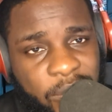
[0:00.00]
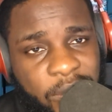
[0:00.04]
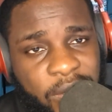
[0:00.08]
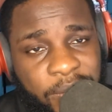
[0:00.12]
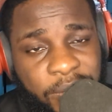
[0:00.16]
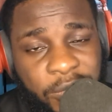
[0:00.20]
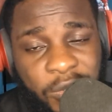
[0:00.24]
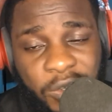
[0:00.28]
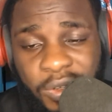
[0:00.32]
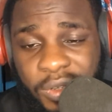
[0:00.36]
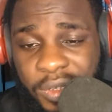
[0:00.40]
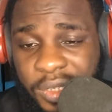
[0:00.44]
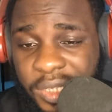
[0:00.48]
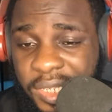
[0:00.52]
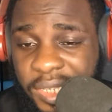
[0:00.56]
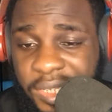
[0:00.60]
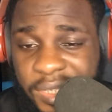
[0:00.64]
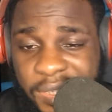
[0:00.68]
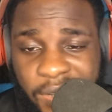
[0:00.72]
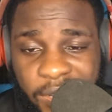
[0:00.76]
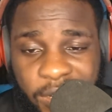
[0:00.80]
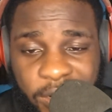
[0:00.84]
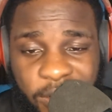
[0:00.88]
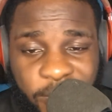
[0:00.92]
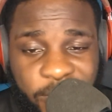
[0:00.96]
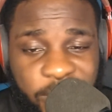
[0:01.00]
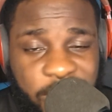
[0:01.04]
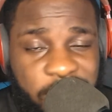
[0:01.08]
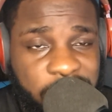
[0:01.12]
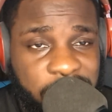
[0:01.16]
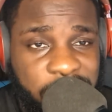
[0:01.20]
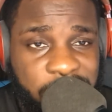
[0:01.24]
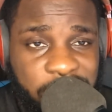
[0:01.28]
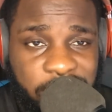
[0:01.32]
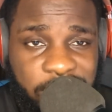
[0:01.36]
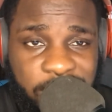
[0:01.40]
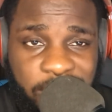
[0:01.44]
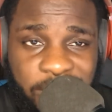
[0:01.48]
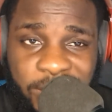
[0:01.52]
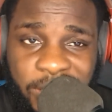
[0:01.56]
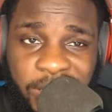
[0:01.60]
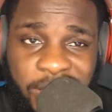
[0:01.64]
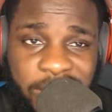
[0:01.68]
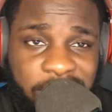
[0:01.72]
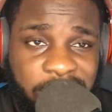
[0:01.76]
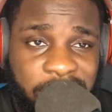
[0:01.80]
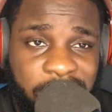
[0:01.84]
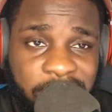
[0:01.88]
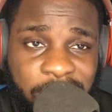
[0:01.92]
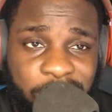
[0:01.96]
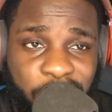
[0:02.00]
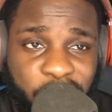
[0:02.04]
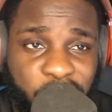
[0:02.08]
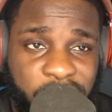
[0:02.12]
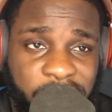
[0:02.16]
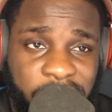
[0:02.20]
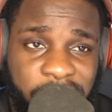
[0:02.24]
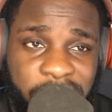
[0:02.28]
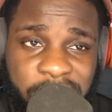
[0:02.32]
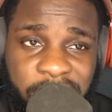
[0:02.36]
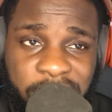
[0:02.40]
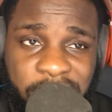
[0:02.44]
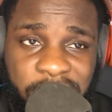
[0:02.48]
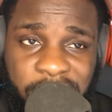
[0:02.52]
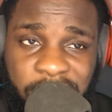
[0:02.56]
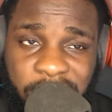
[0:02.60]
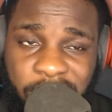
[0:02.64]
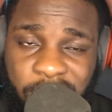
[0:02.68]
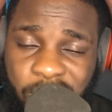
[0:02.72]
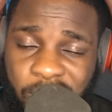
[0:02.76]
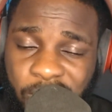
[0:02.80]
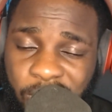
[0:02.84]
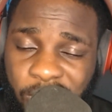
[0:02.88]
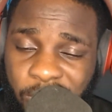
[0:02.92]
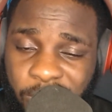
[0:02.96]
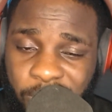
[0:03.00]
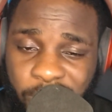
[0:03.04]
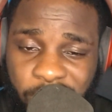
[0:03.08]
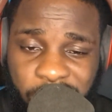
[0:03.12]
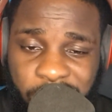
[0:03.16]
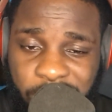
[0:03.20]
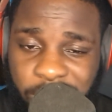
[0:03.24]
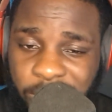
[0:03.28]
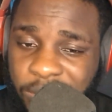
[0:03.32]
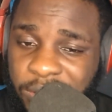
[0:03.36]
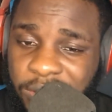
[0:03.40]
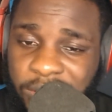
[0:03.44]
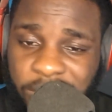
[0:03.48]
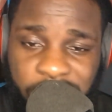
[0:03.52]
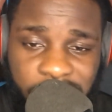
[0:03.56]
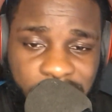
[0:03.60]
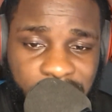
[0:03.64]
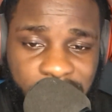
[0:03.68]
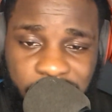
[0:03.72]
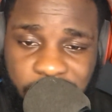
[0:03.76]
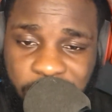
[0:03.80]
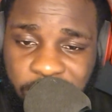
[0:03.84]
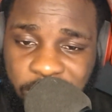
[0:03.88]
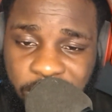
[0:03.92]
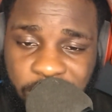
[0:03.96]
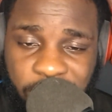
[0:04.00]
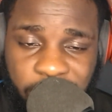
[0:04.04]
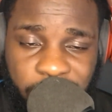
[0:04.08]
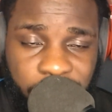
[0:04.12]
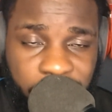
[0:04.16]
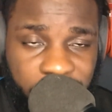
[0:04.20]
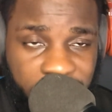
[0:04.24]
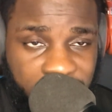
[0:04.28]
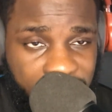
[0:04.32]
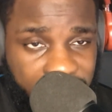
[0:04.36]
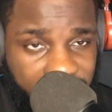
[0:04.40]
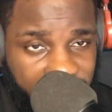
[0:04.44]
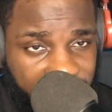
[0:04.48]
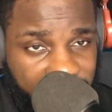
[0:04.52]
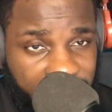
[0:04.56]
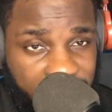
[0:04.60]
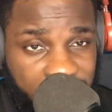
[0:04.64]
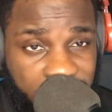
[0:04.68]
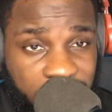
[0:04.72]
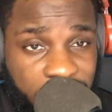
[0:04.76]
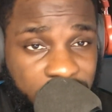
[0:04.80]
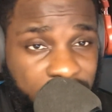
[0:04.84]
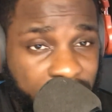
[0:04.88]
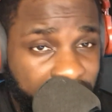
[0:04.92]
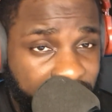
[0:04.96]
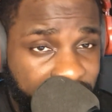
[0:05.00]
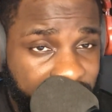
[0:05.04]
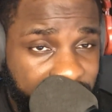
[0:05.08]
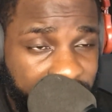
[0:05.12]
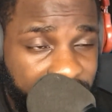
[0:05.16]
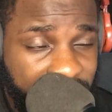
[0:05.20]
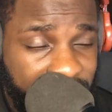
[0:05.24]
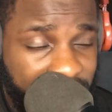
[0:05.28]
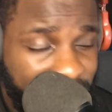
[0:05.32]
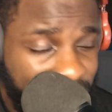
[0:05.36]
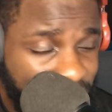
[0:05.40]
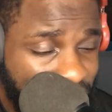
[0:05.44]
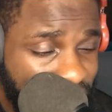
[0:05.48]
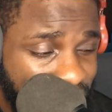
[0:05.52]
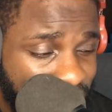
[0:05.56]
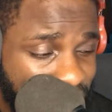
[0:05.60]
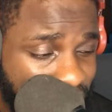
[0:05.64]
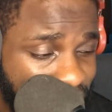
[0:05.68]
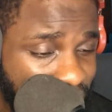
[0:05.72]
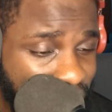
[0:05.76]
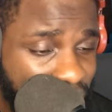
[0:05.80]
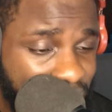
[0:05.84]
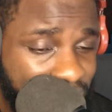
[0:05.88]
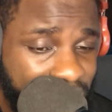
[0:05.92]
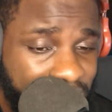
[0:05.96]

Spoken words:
because this kind of thing, you are the modern day King Solomon. Man, 300 ladies.